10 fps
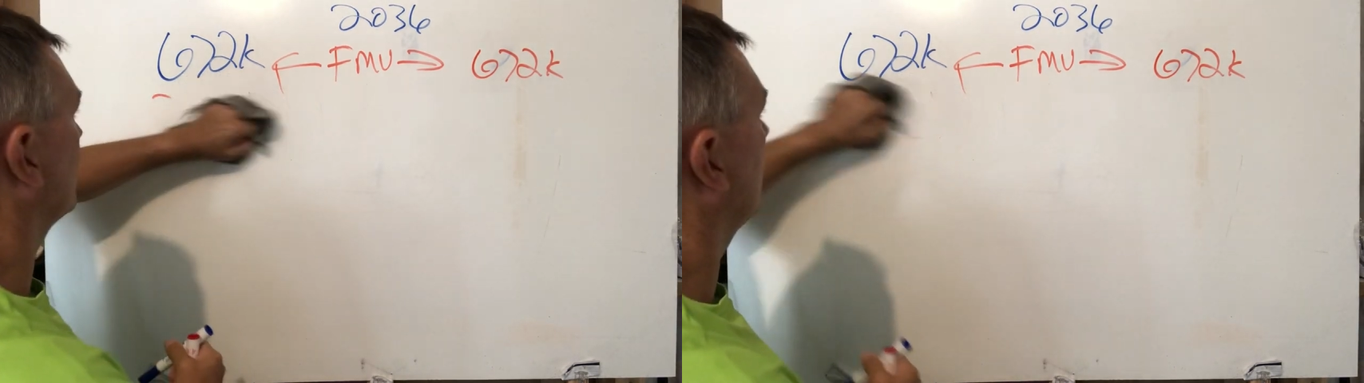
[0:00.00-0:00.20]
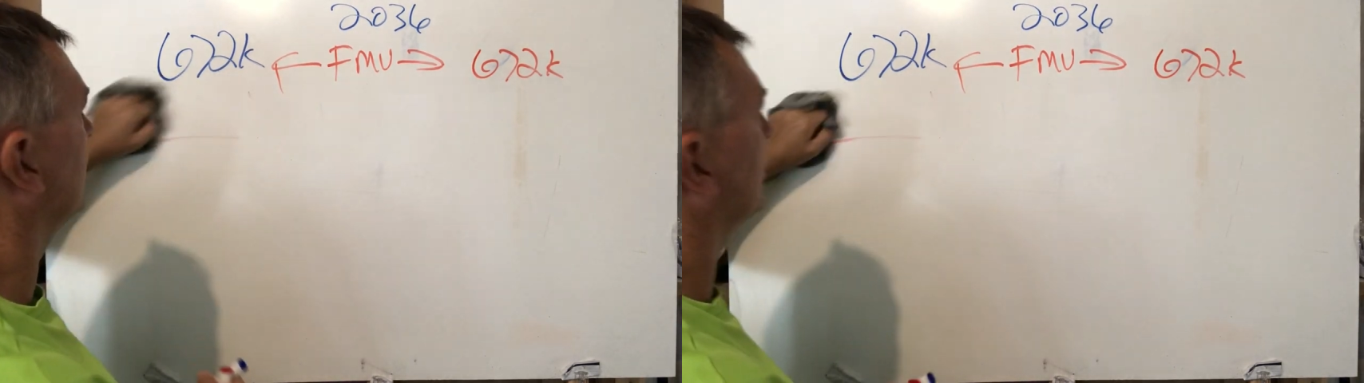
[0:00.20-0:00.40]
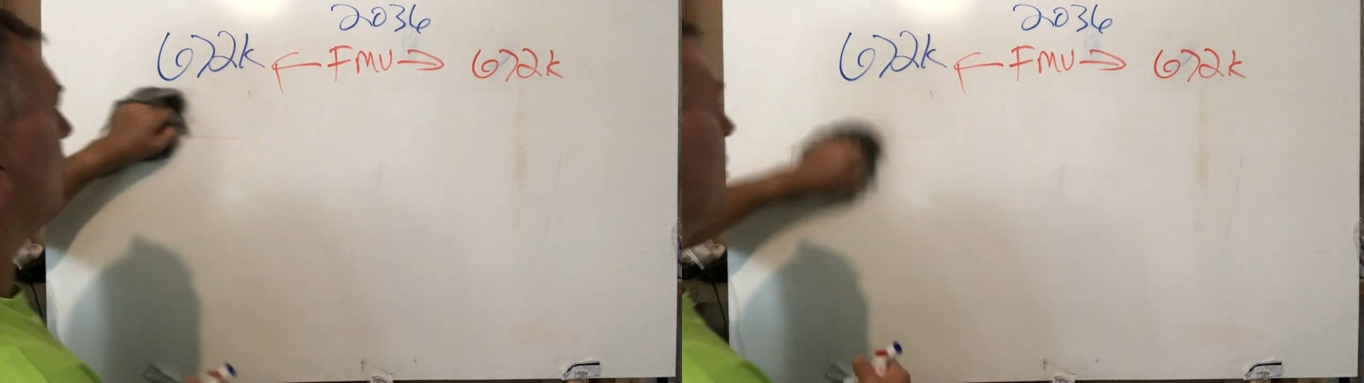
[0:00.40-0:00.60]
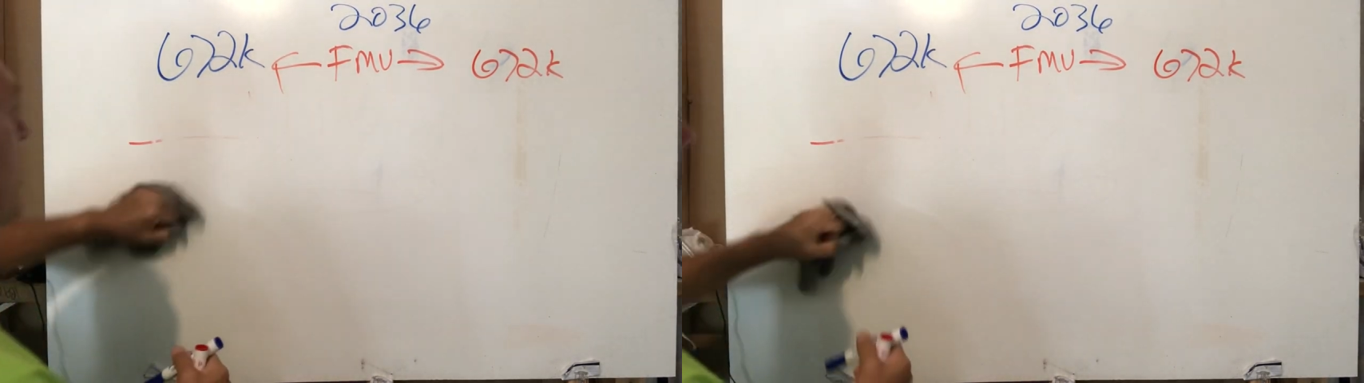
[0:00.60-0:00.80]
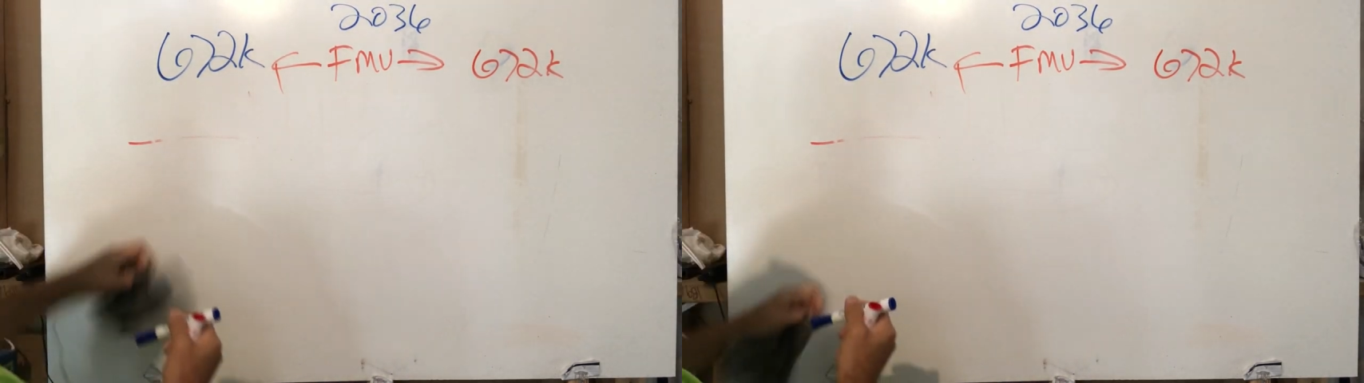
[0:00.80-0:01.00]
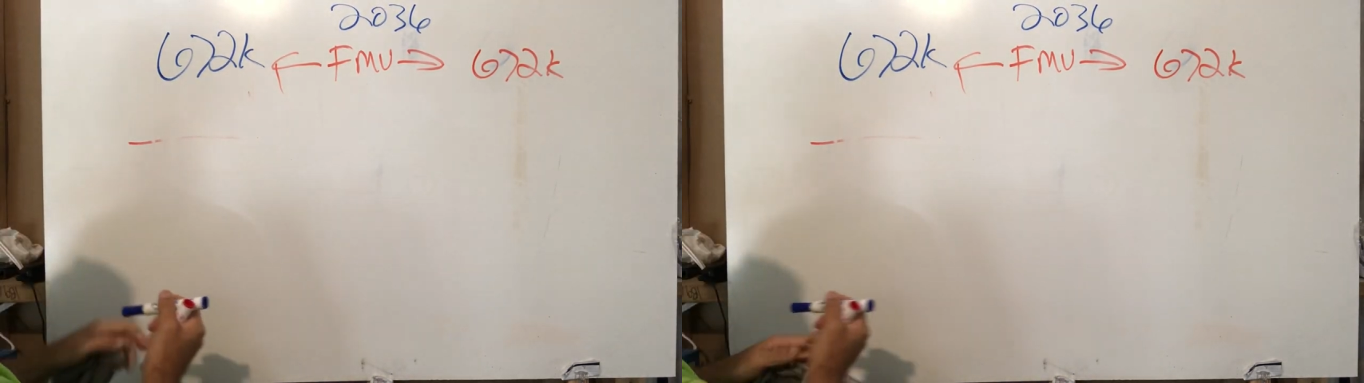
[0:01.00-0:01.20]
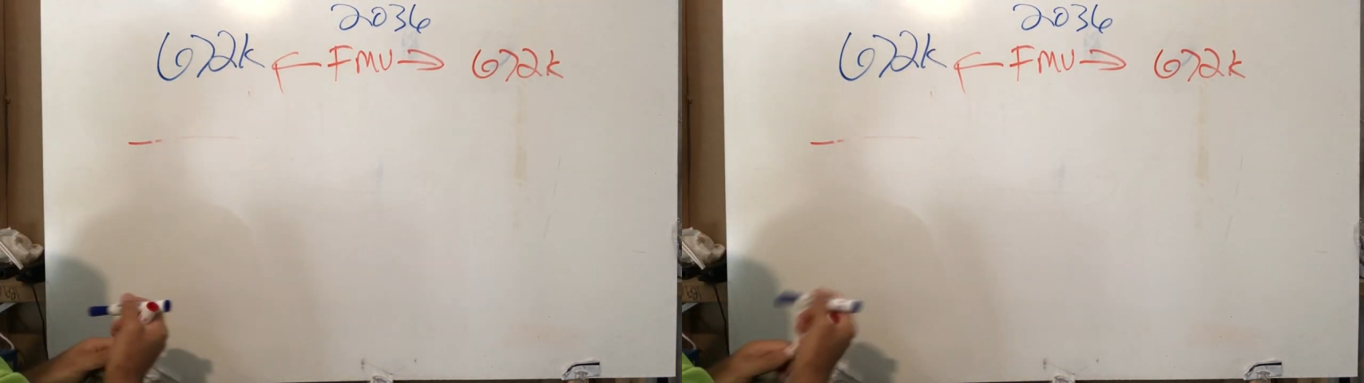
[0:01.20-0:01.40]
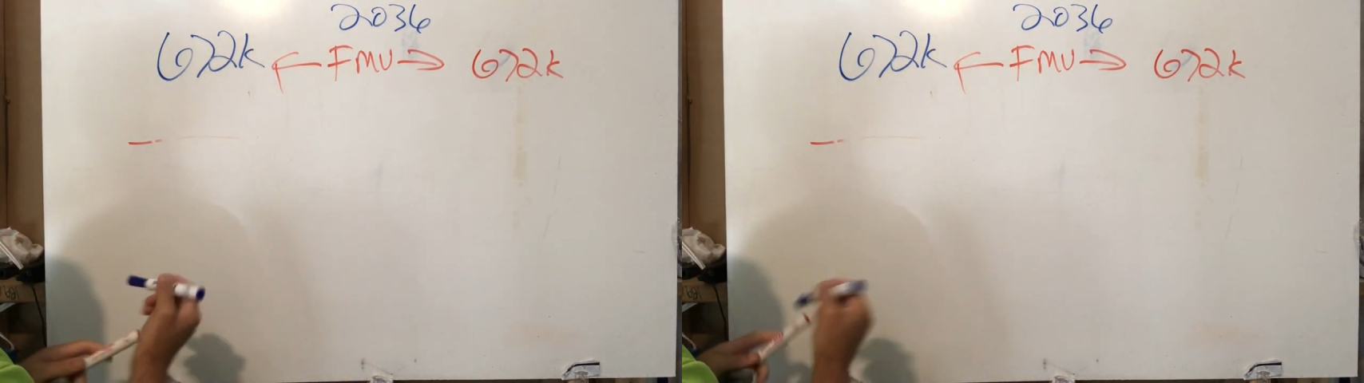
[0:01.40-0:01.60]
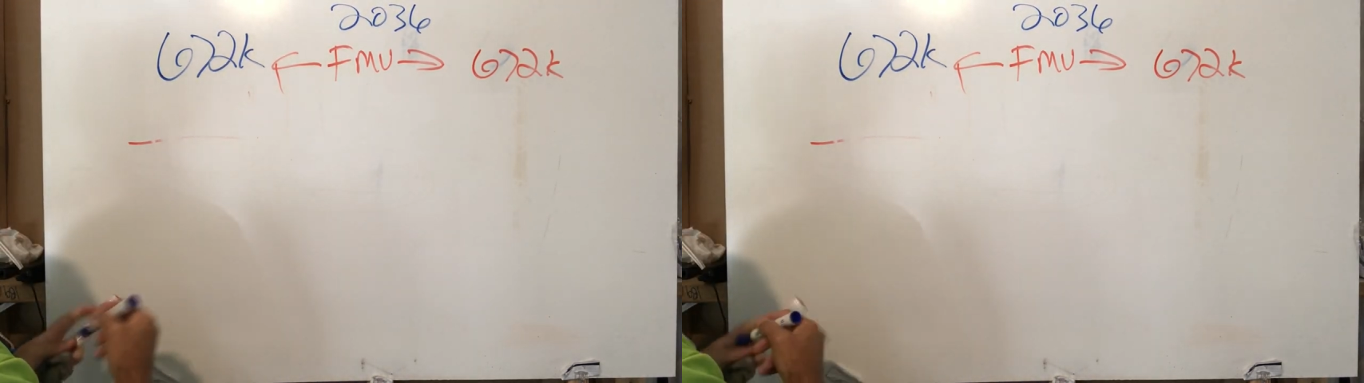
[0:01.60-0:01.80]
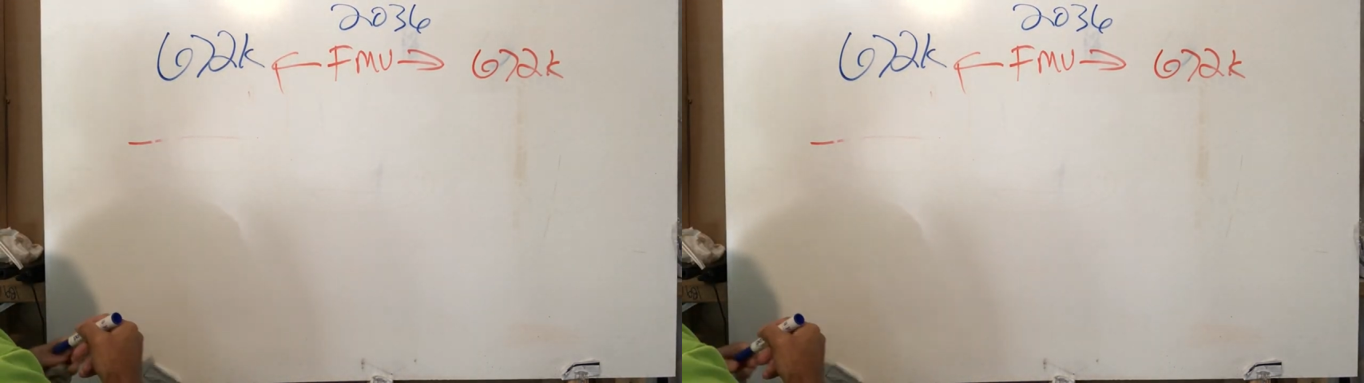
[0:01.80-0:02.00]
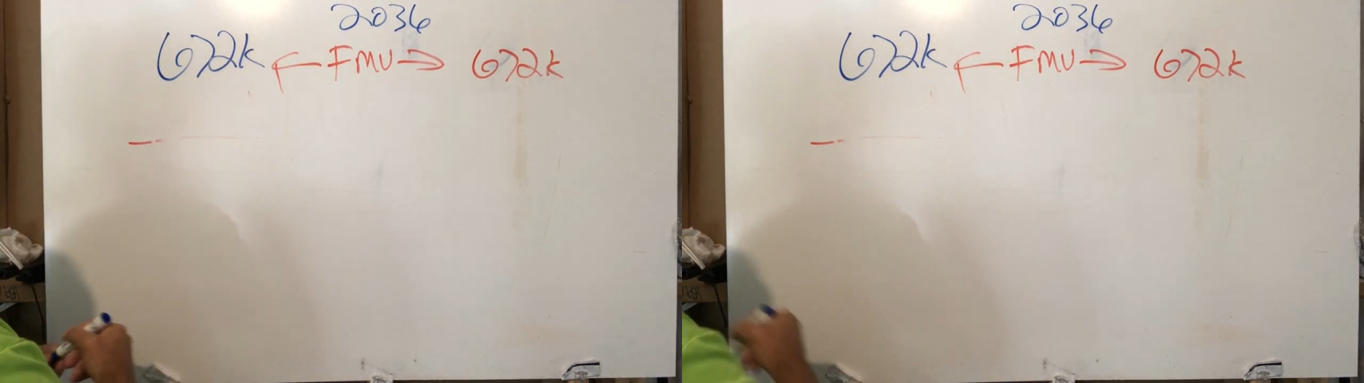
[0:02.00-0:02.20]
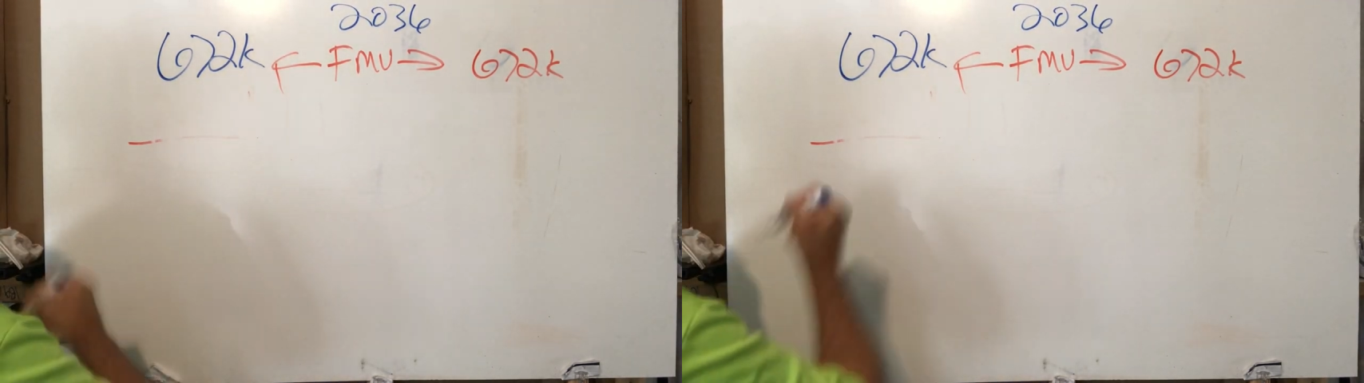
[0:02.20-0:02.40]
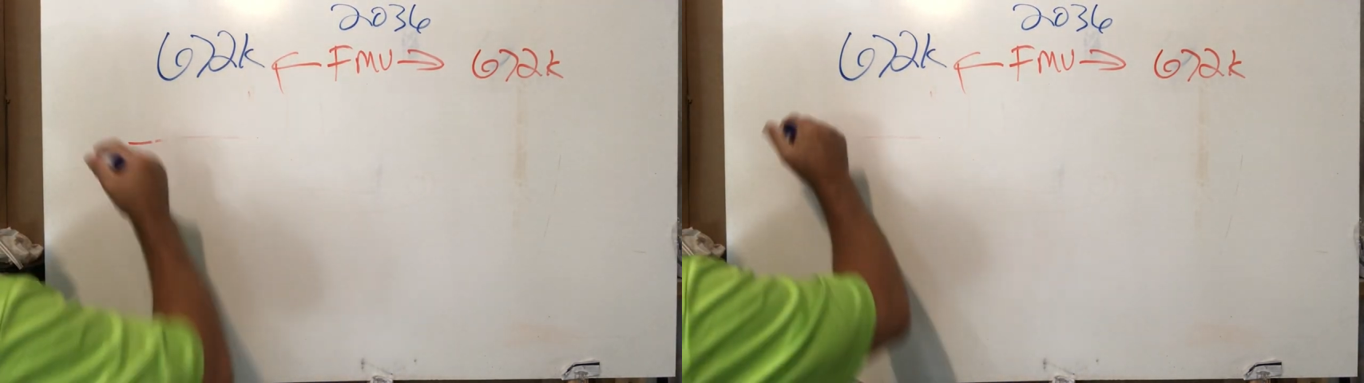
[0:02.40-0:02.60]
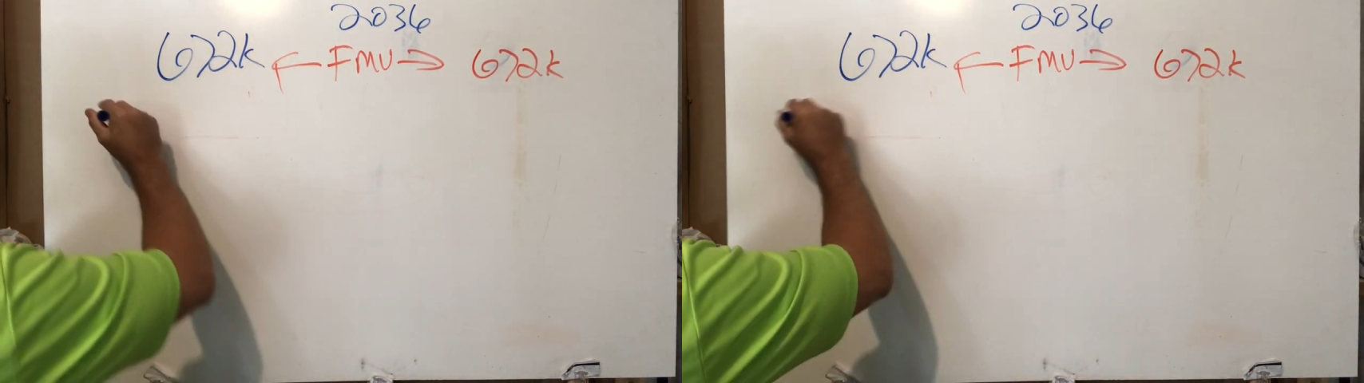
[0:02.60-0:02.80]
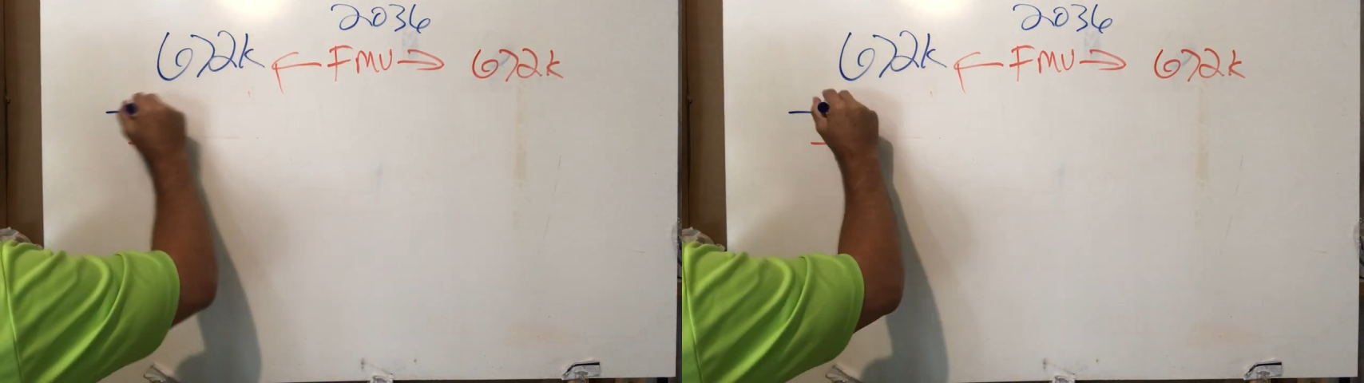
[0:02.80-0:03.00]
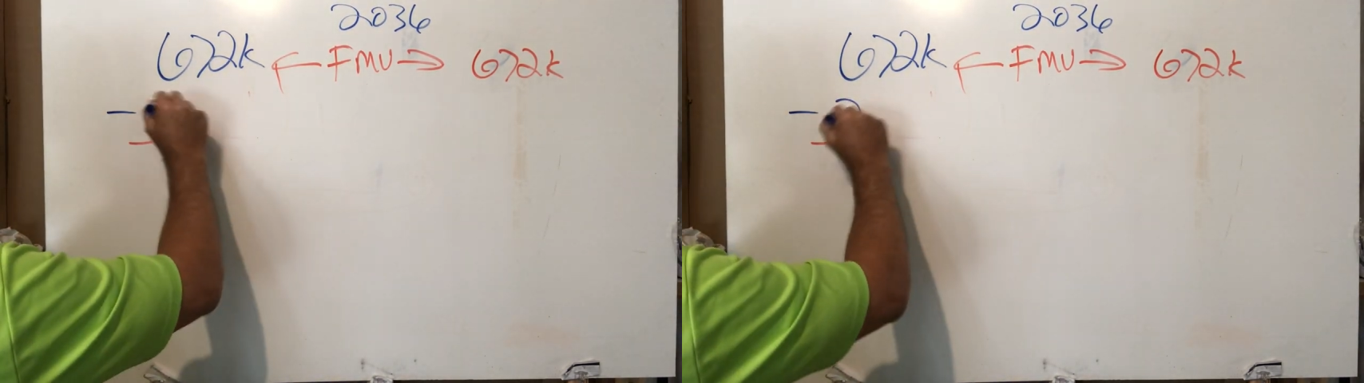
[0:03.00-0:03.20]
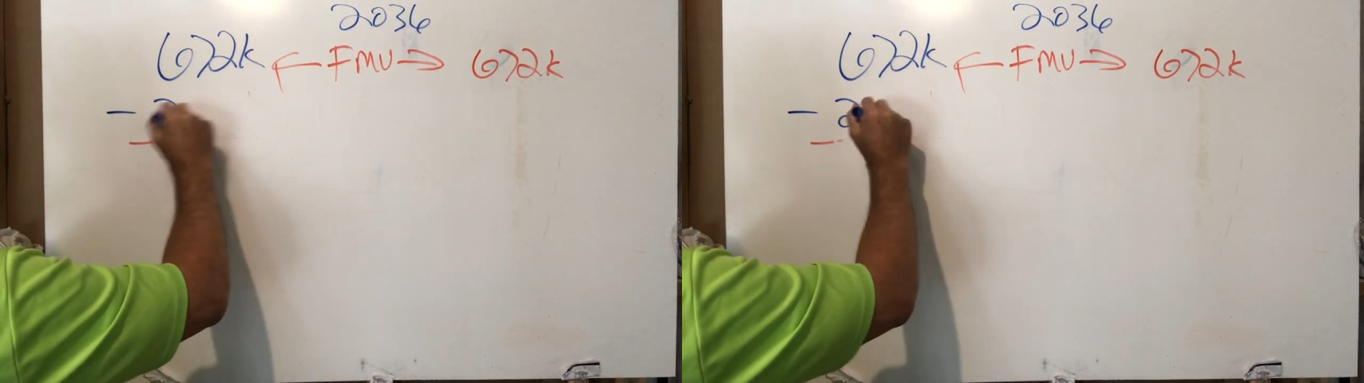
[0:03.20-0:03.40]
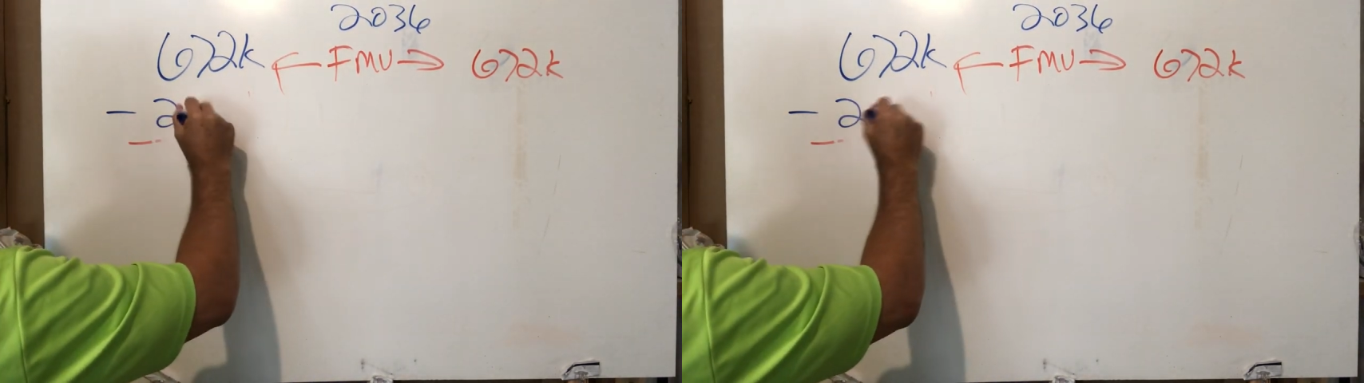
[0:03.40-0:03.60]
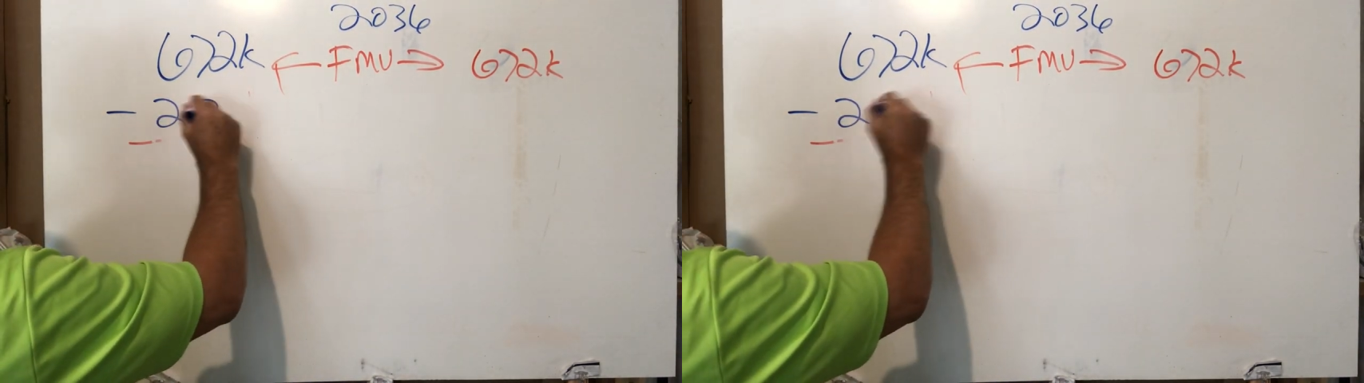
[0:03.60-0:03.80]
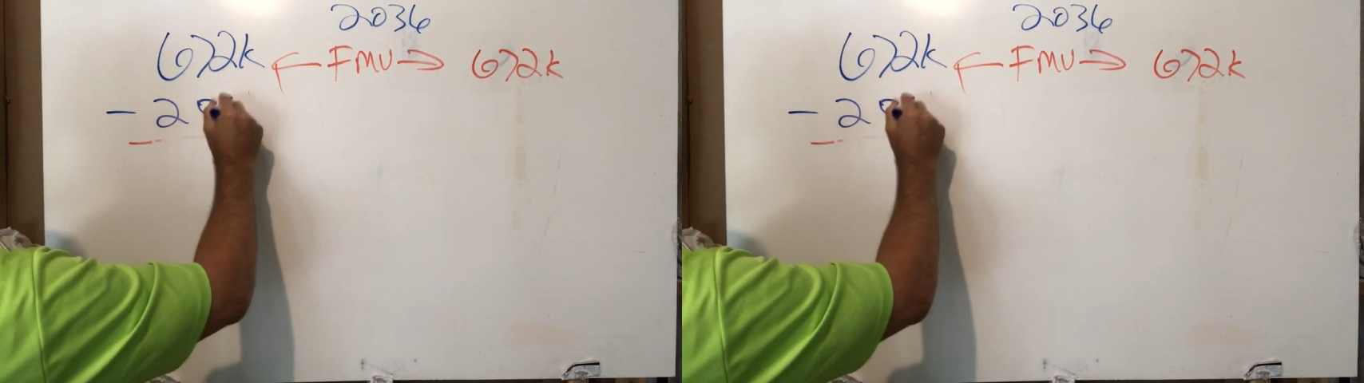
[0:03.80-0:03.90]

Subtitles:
No face is visible, so there are no lips to read.